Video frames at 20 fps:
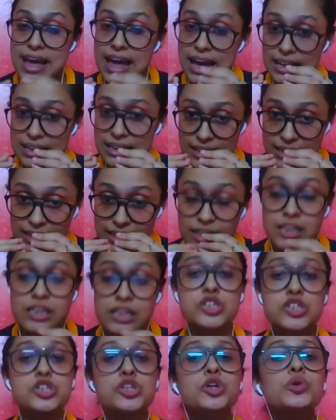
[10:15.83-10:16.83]
And
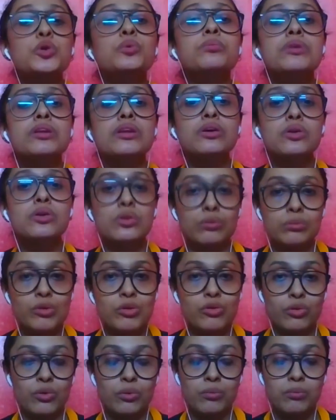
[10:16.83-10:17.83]
each human
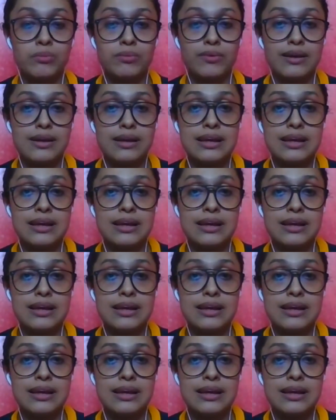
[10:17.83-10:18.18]
chromosome